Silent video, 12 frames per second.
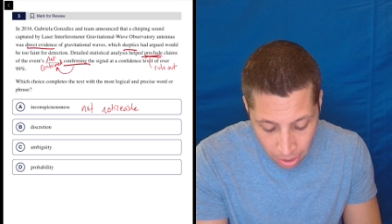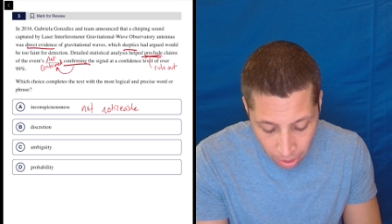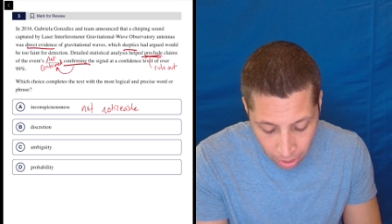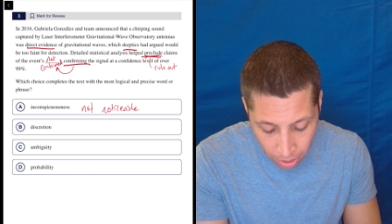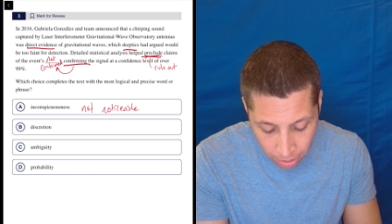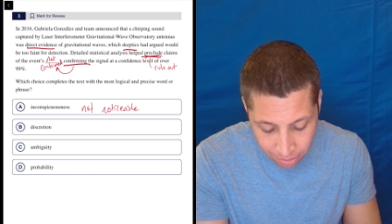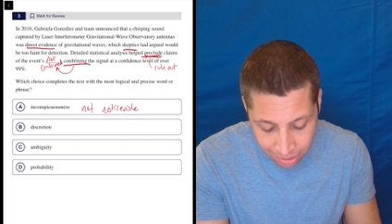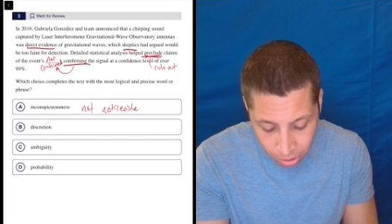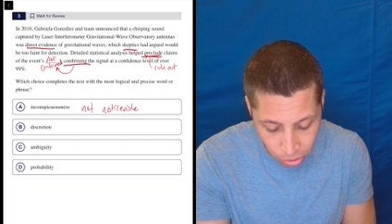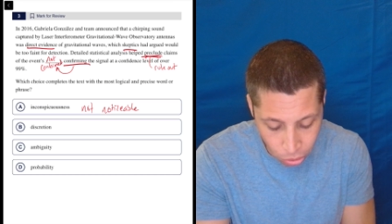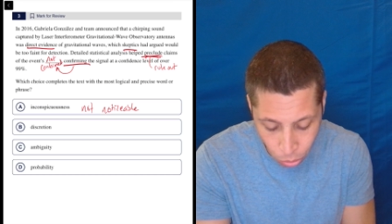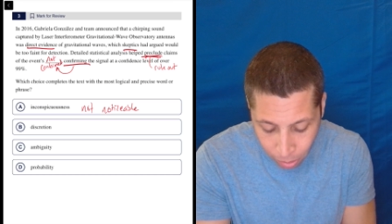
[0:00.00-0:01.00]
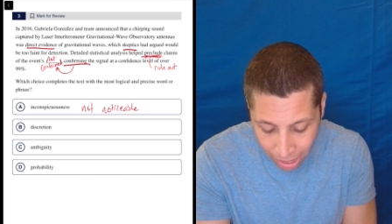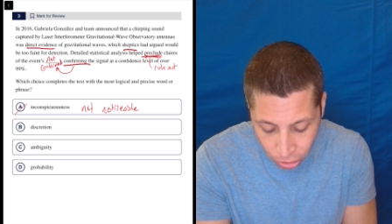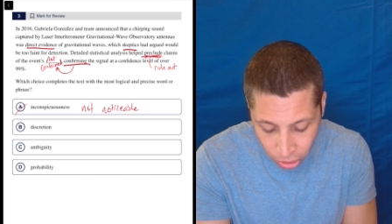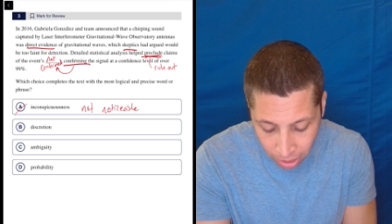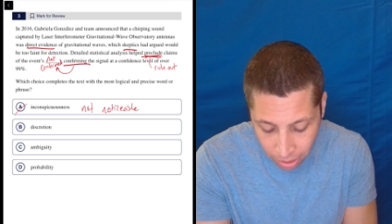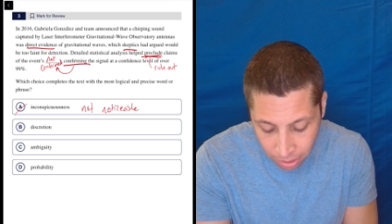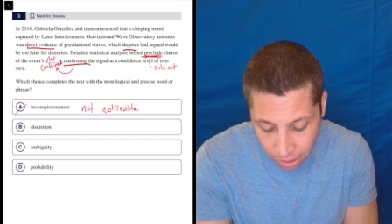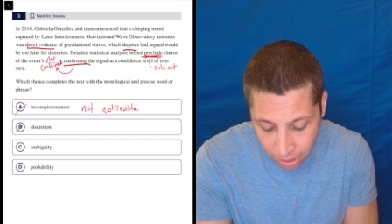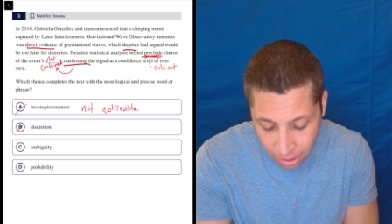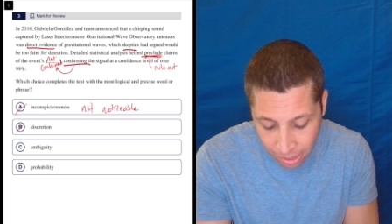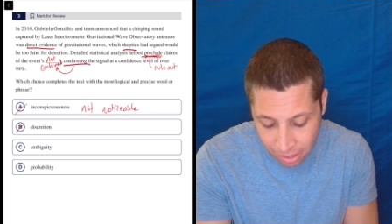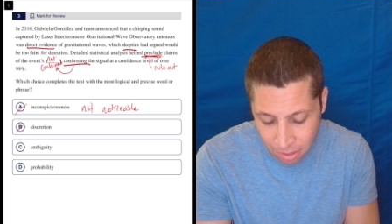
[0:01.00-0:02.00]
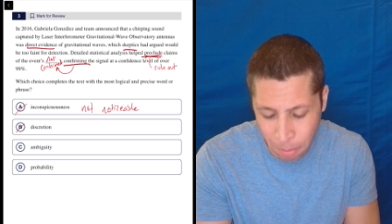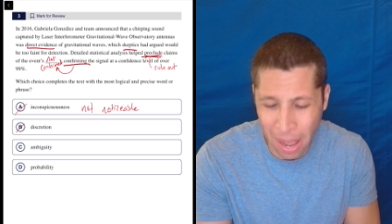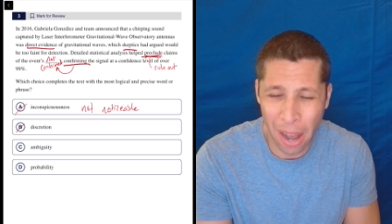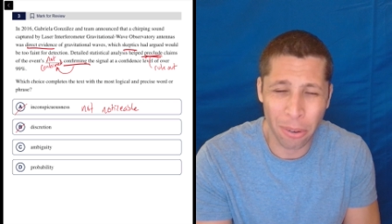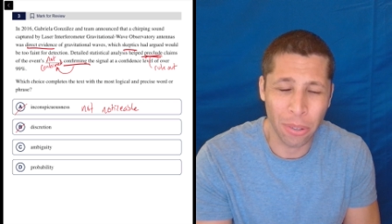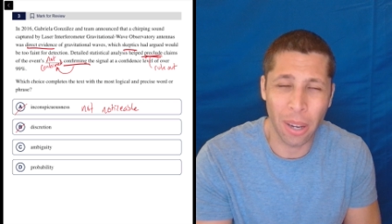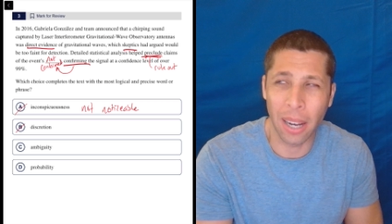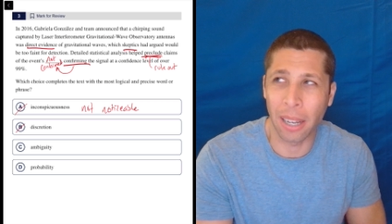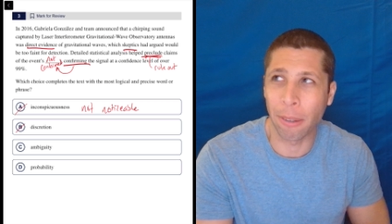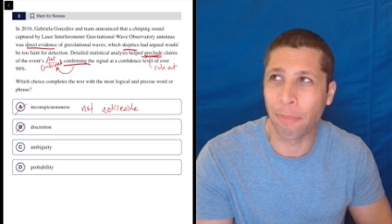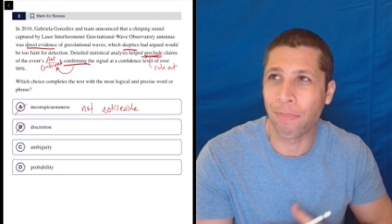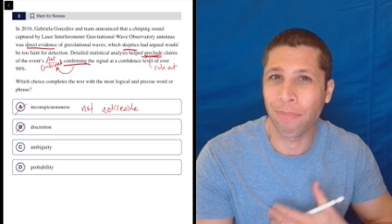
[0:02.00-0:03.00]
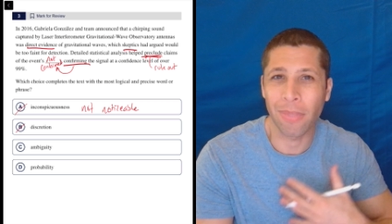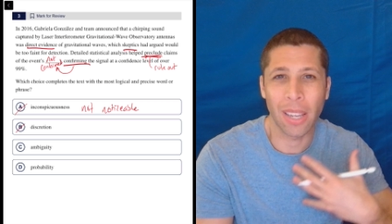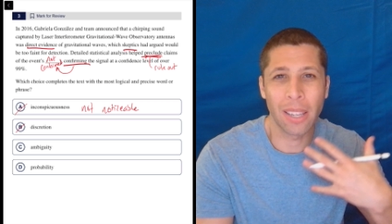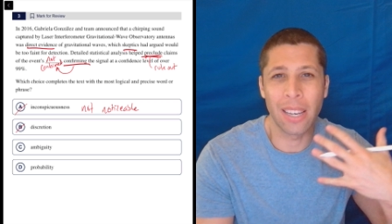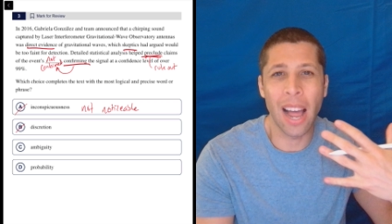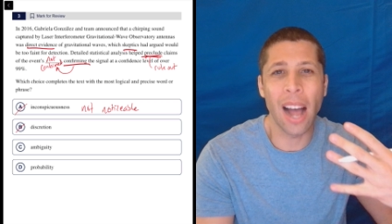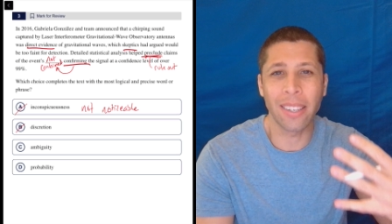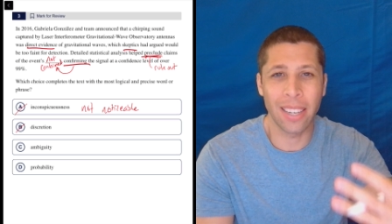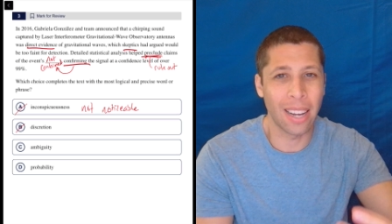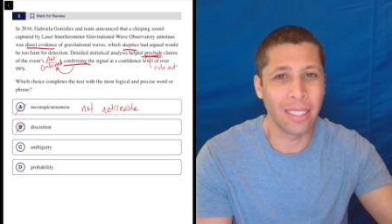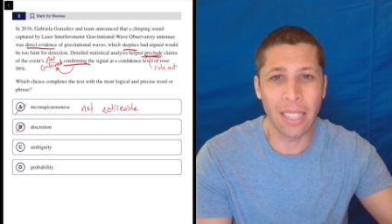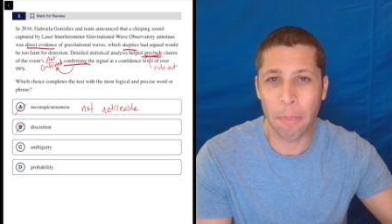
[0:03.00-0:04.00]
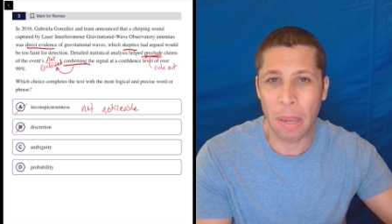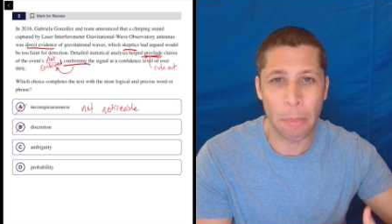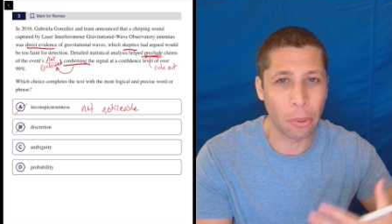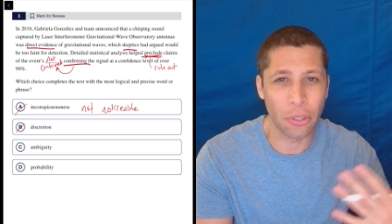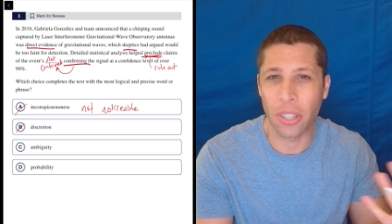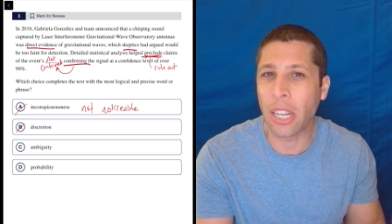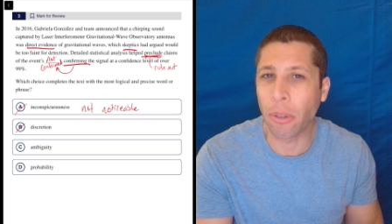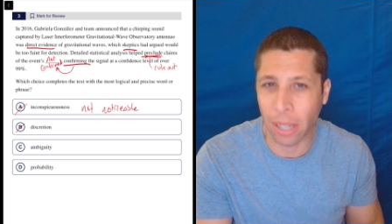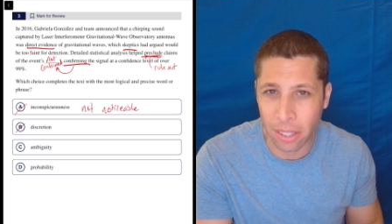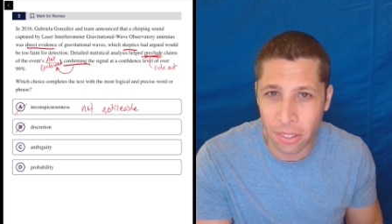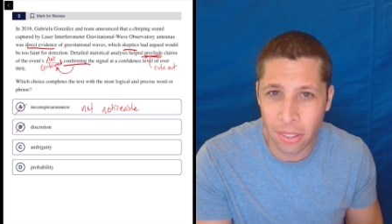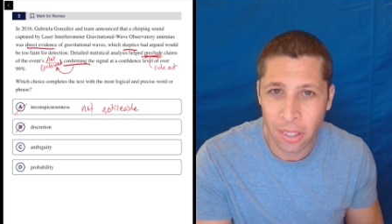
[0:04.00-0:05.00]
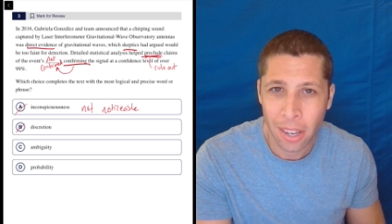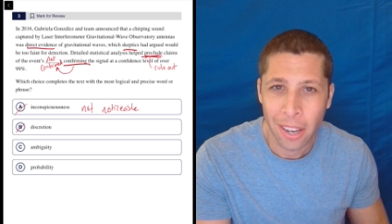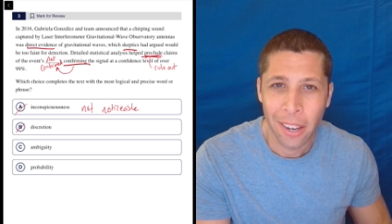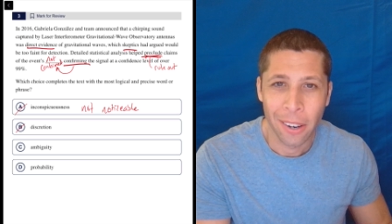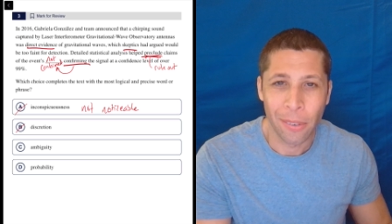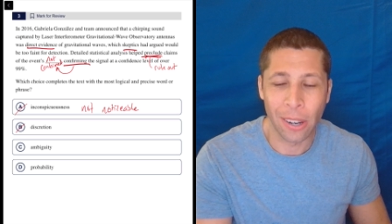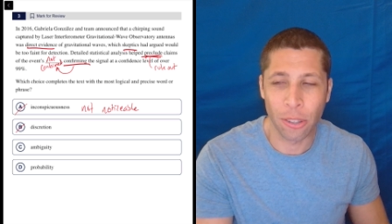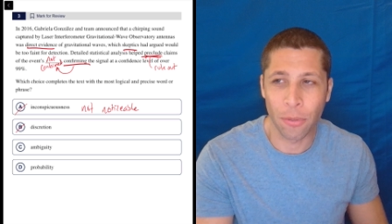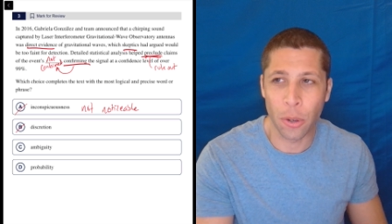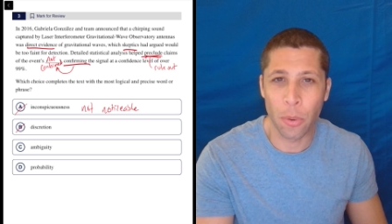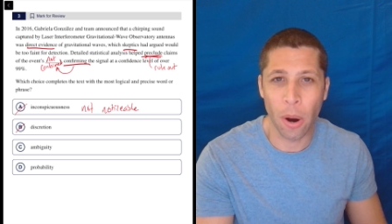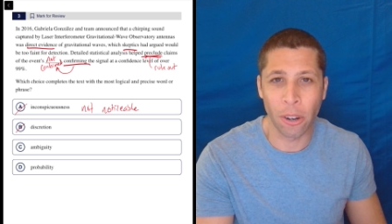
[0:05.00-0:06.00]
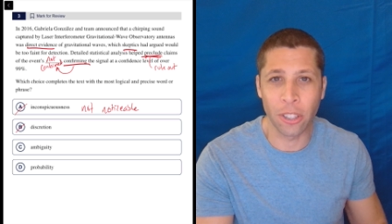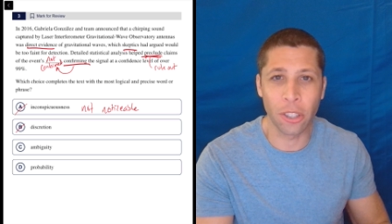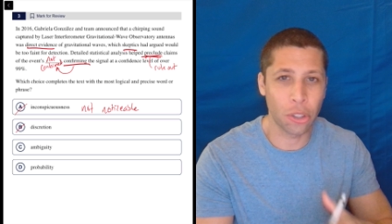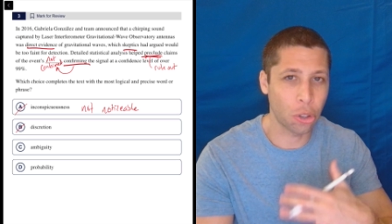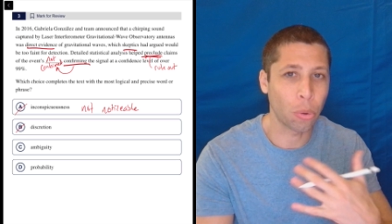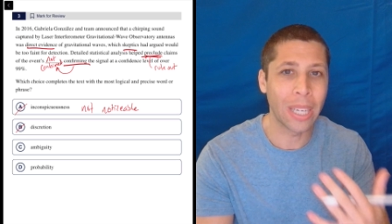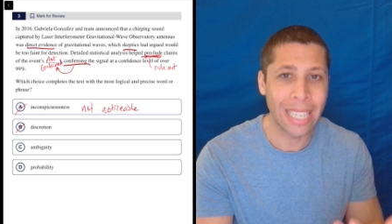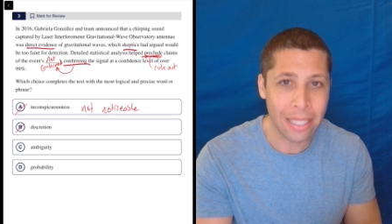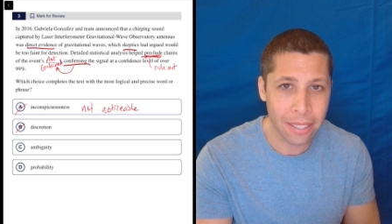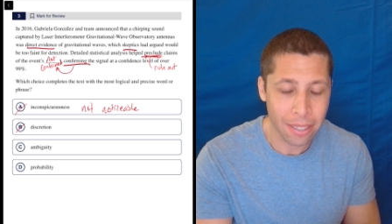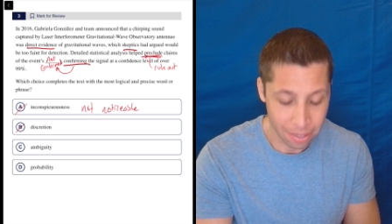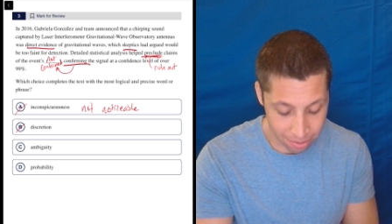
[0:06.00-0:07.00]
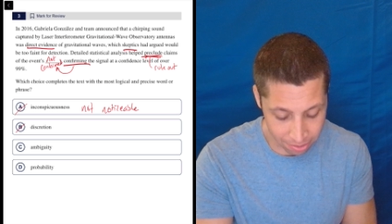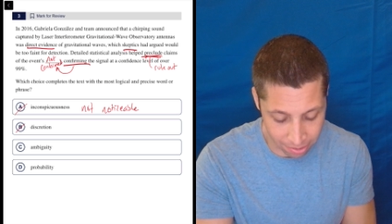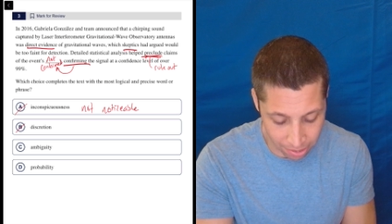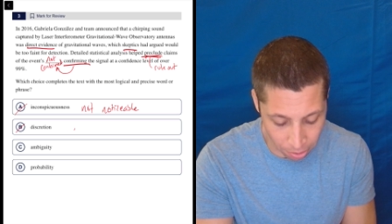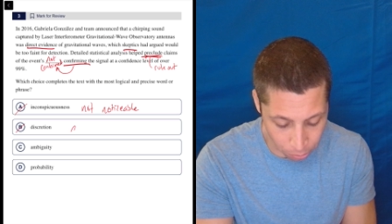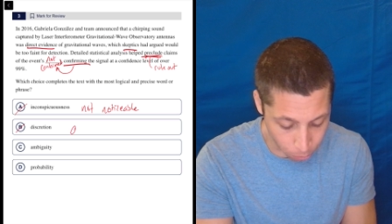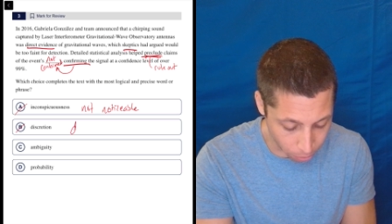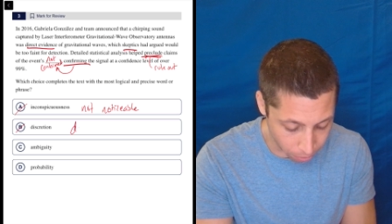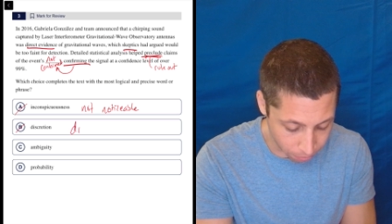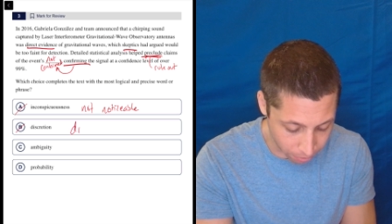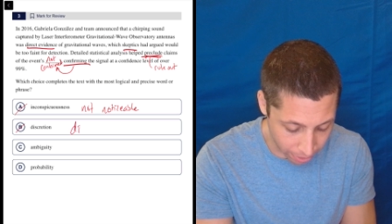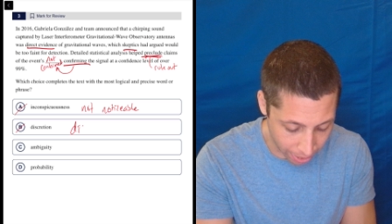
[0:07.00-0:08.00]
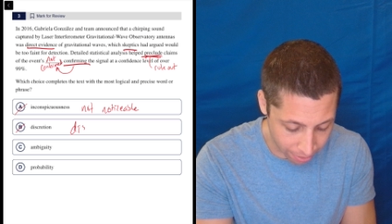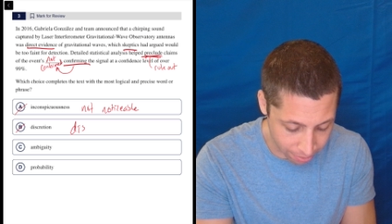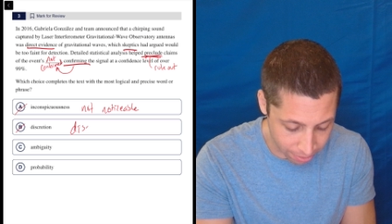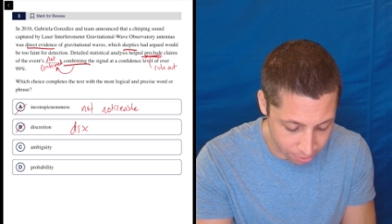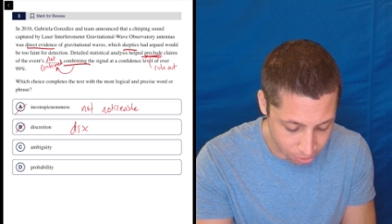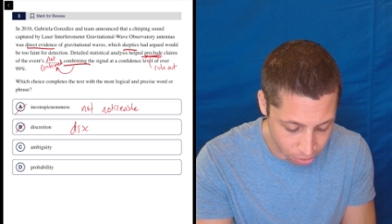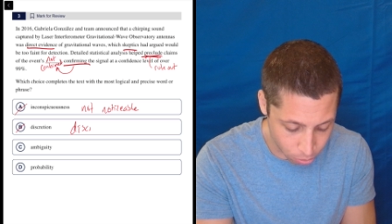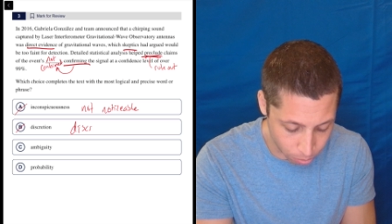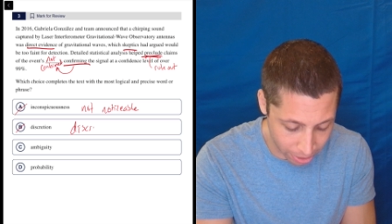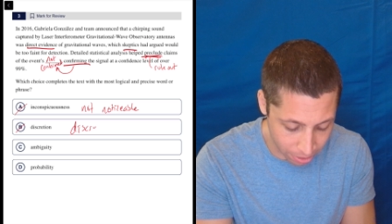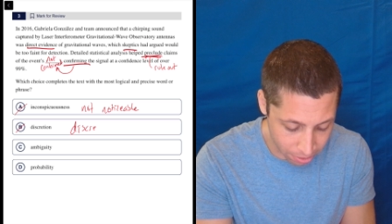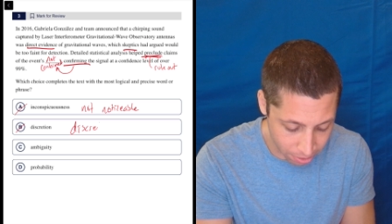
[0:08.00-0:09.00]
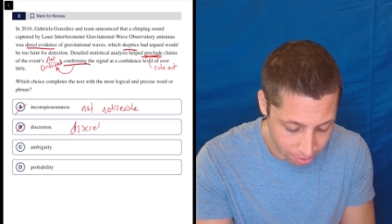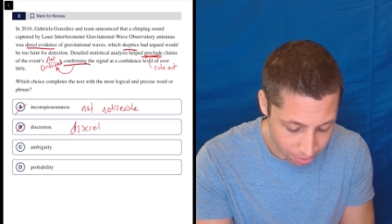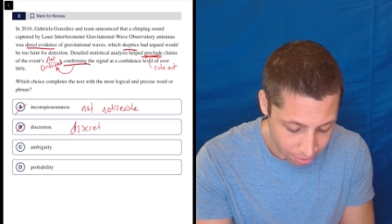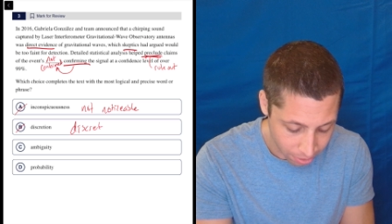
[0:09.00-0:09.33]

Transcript: Uh, discretion is about um, not telling people secrets, right? So if you are discreet, is the other word for that, discreet,